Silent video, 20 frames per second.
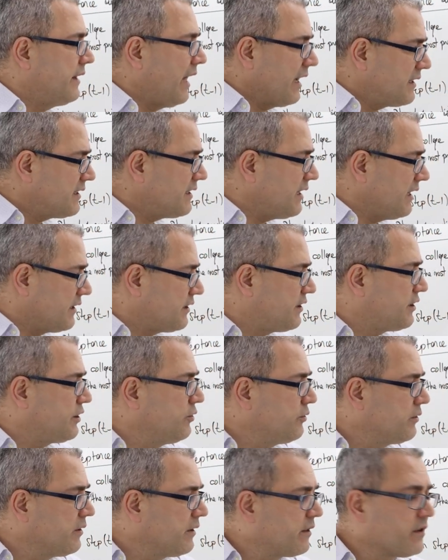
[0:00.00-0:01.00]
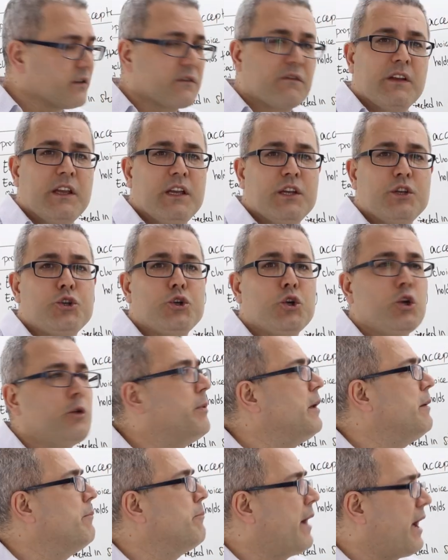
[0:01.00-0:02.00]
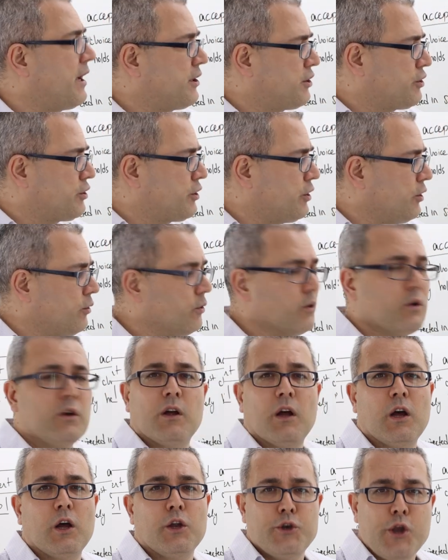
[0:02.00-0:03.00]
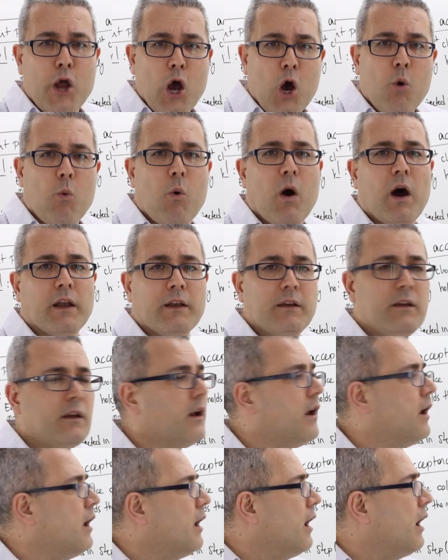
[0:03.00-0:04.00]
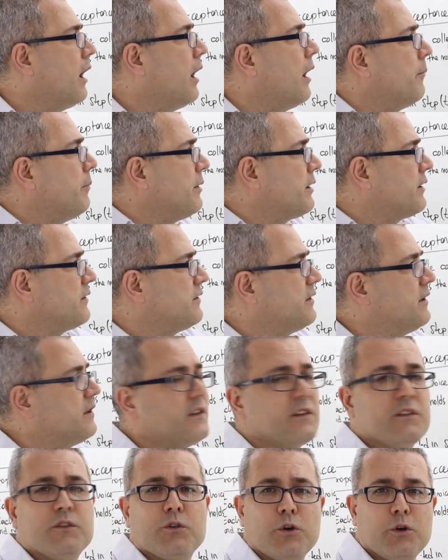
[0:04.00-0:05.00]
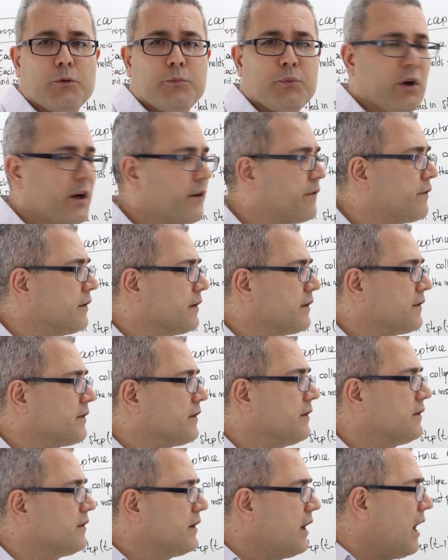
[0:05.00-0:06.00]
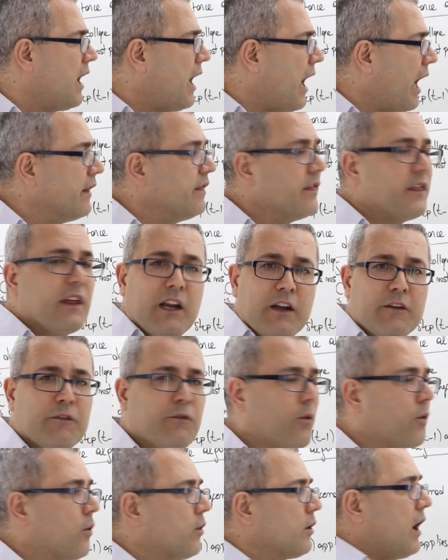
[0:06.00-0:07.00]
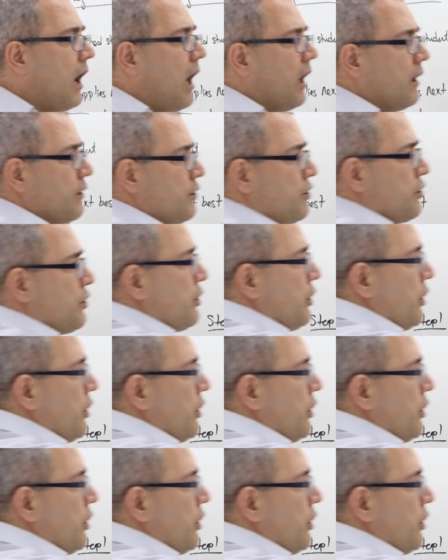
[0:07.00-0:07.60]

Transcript: that's it. Student three should be matched to uh, no one uh, because this is her preferences. And therefore, college